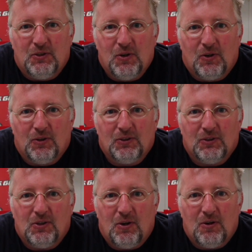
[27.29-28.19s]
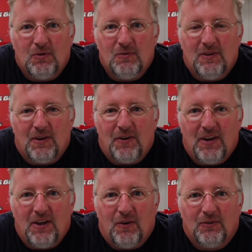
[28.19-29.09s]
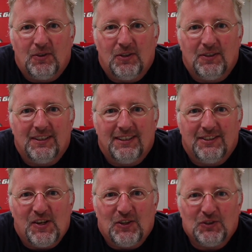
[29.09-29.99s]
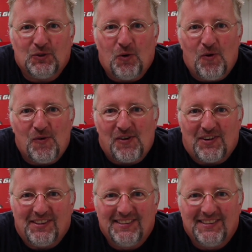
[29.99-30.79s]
don't go very often in their store.